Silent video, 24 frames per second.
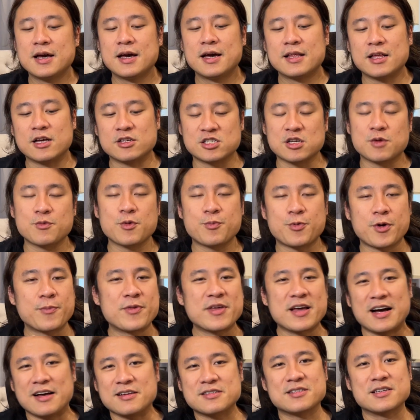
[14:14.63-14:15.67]
Now, some of you are
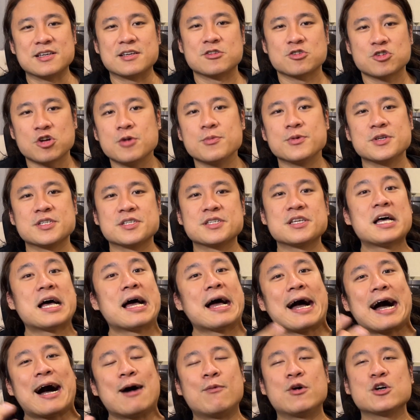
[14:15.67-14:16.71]
probably asking, Thomas,
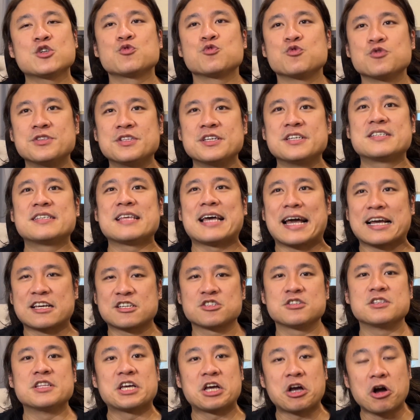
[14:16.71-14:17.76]
how much would this
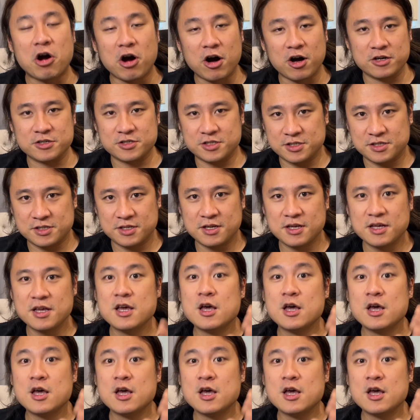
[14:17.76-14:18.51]
actually cost?